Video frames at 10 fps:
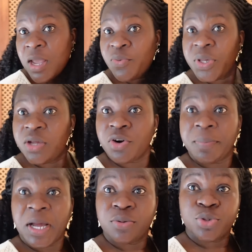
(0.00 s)
We are
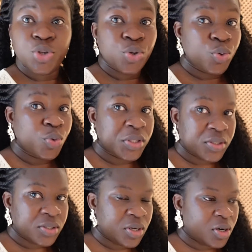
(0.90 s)
about to,
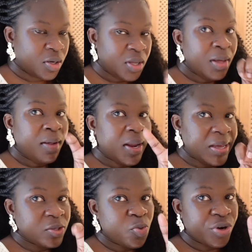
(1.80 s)
this is our
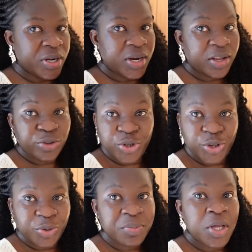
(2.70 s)
last morning in
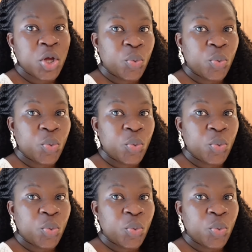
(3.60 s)
Tulum.